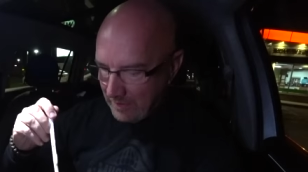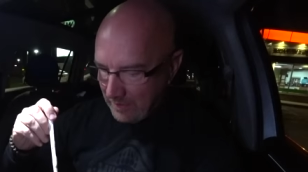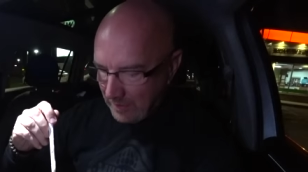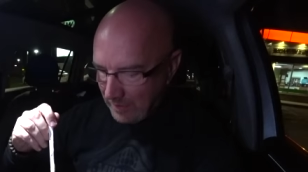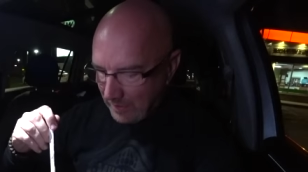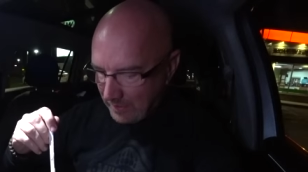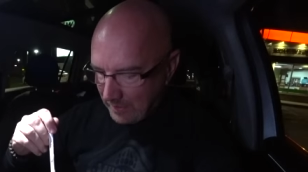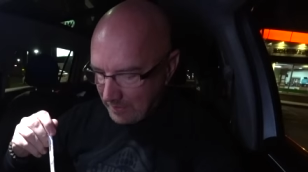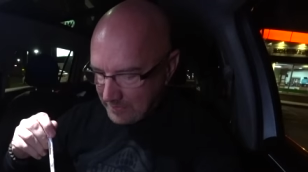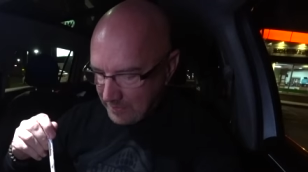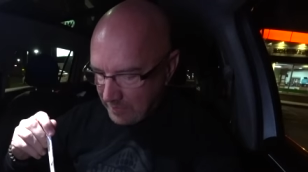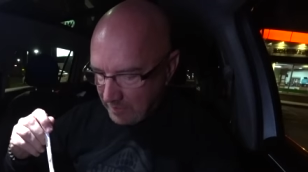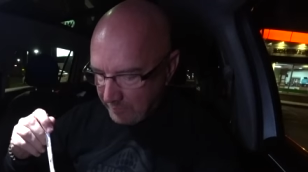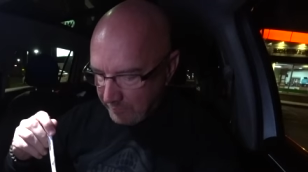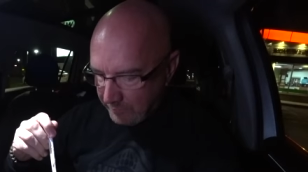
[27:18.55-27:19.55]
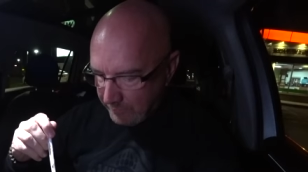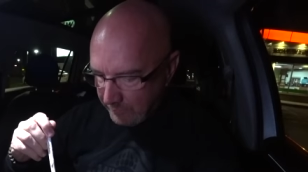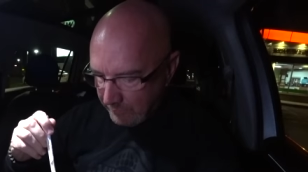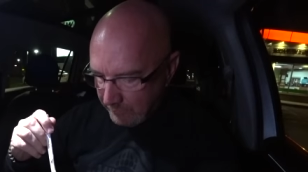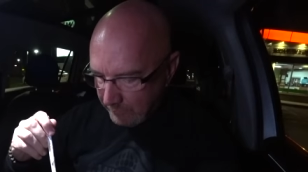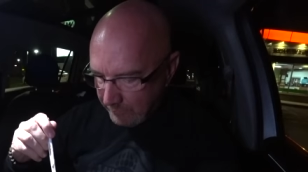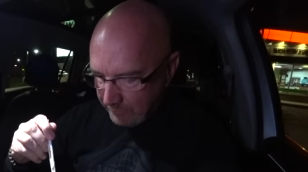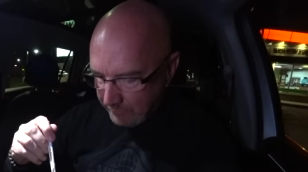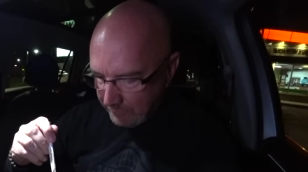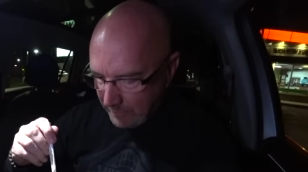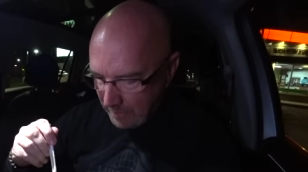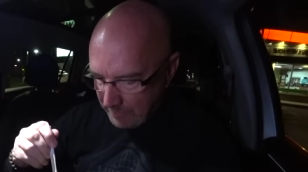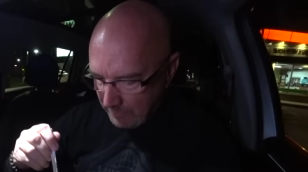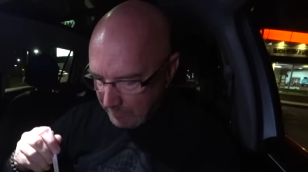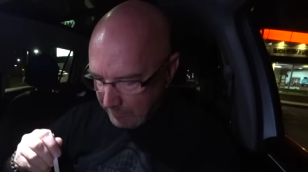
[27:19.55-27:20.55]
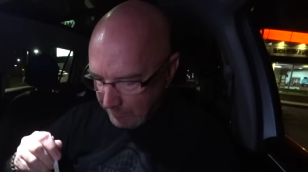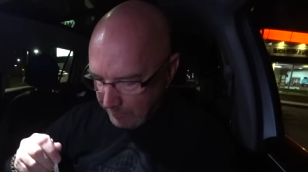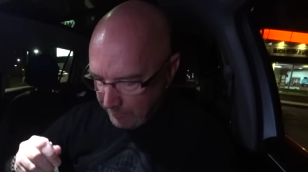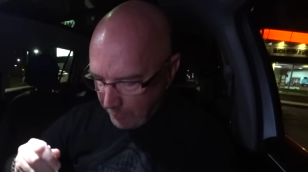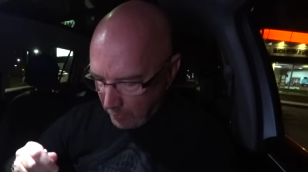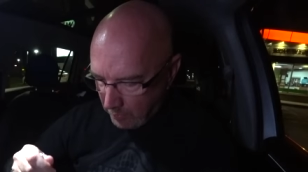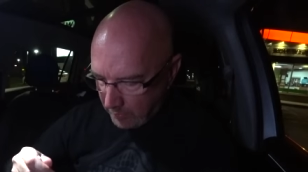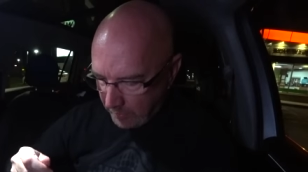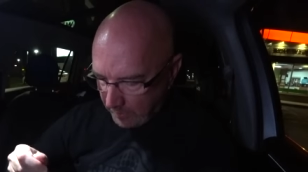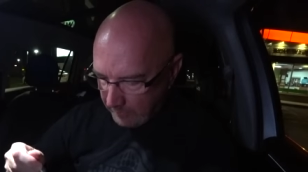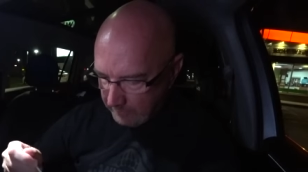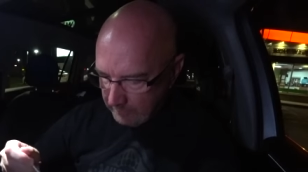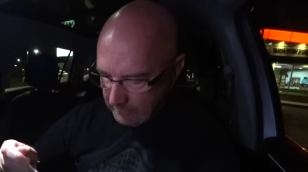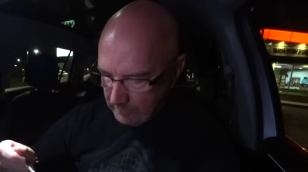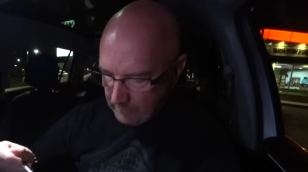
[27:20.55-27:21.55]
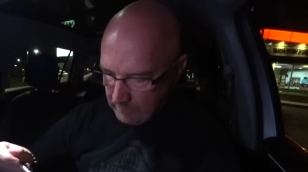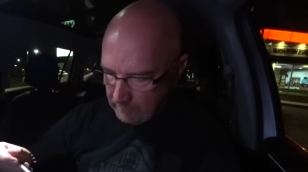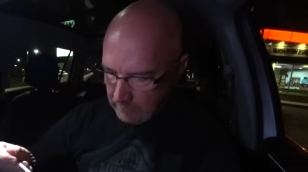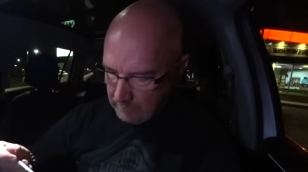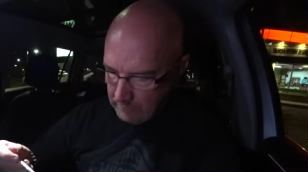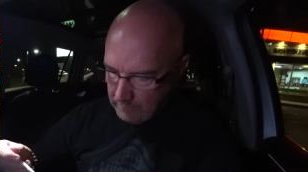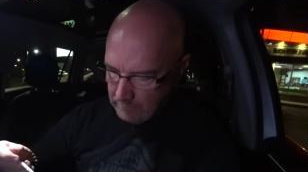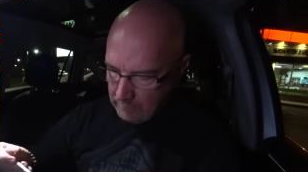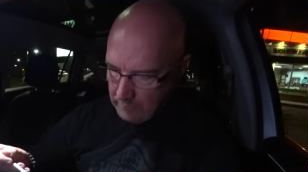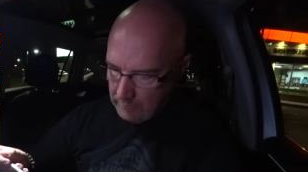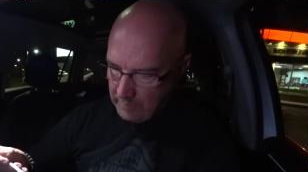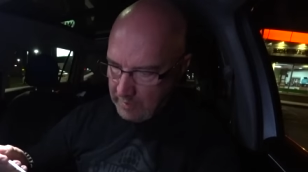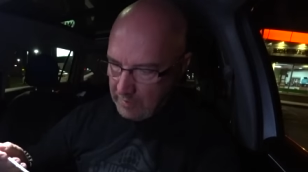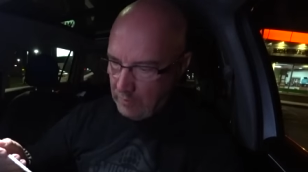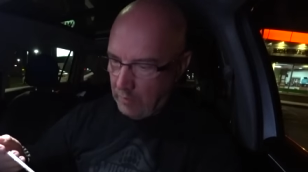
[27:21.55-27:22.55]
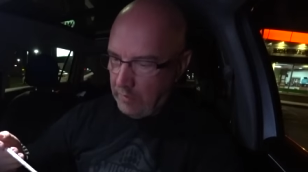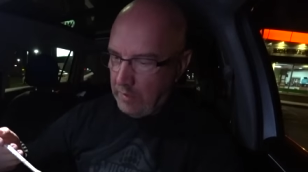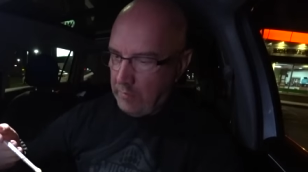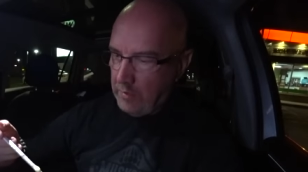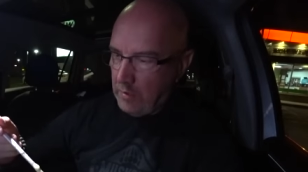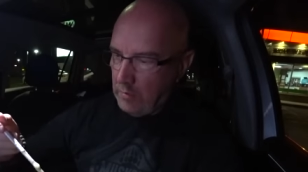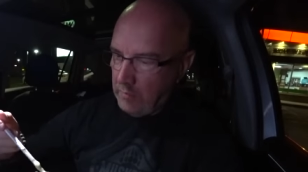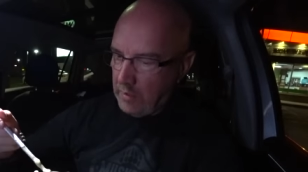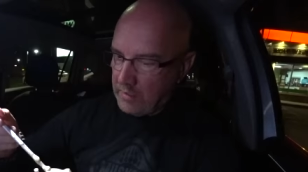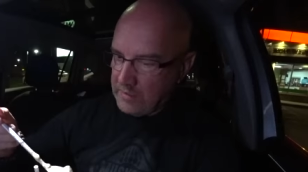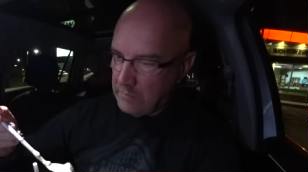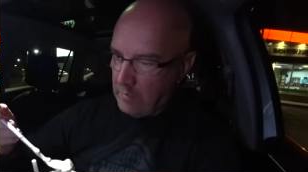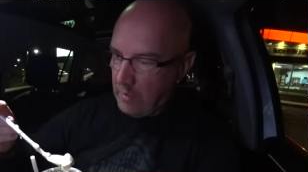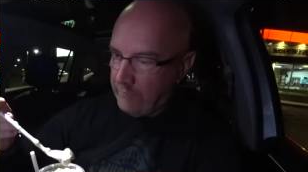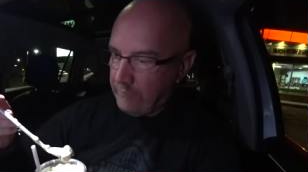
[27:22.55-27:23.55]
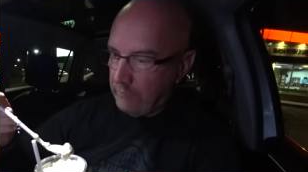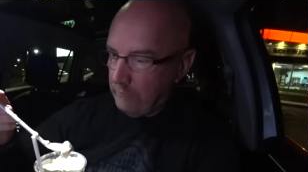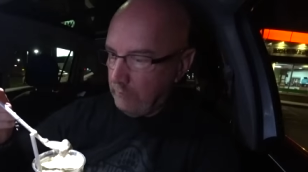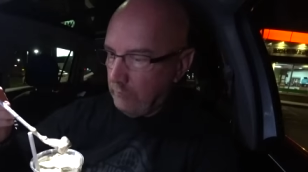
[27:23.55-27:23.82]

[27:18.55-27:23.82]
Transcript: And I guess you could maybe poke it. Get oh, there we go. We got some off.